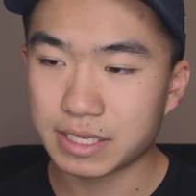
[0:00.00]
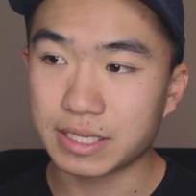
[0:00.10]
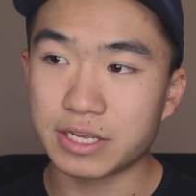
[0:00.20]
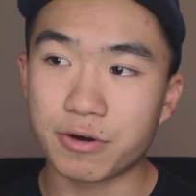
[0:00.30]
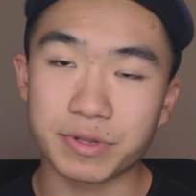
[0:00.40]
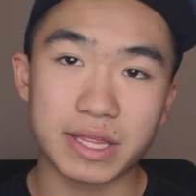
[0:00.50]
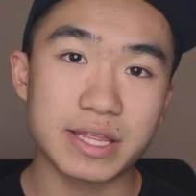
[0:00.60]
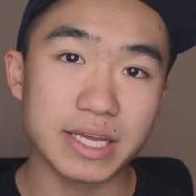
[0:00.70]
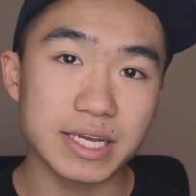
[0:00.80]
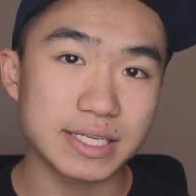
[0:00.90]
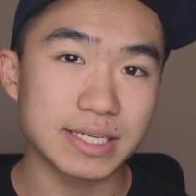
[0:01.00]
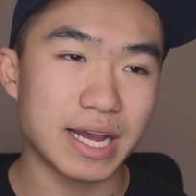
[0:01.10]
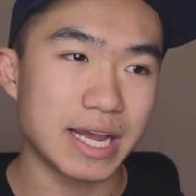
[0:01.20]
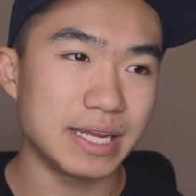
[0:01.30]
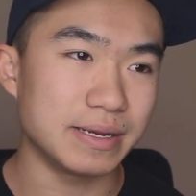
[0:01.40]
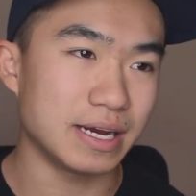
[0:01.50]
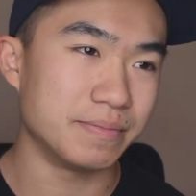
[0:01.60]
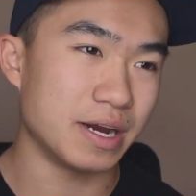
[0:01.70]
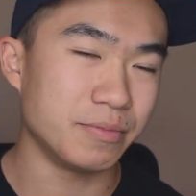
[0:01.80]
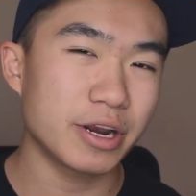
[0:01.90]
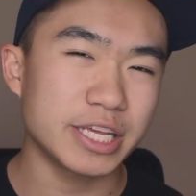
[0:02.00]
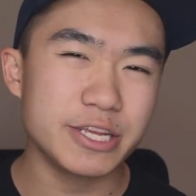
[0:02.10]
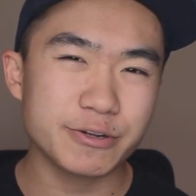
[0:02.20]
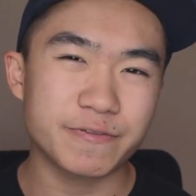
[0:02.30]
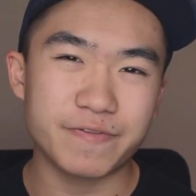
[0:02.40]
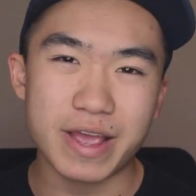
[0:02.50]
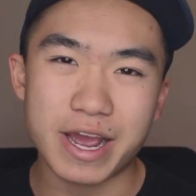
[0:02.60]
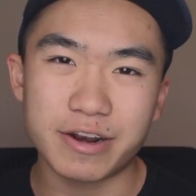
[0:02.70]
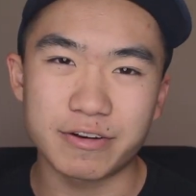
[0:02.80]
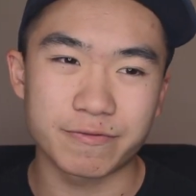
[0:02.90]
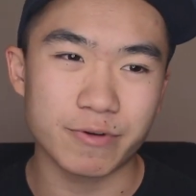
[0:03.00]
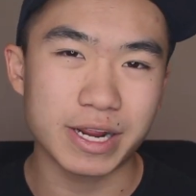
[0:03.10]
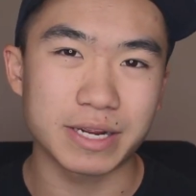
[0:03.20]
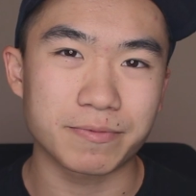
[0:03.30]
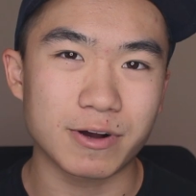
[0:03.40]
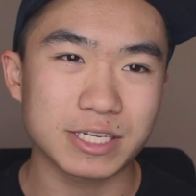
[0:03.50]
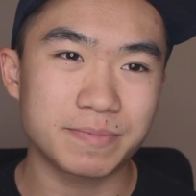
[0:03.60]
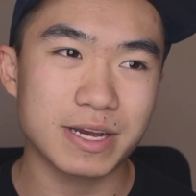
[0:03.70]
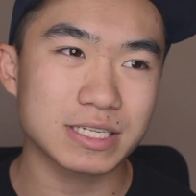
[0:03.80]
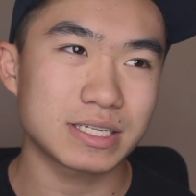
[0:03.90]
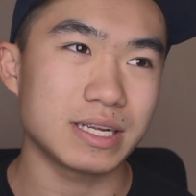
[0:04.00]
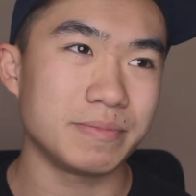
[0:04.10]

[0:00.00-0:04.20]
The only thing is, I, I'm, I'm not a huge fan of ranking prospects.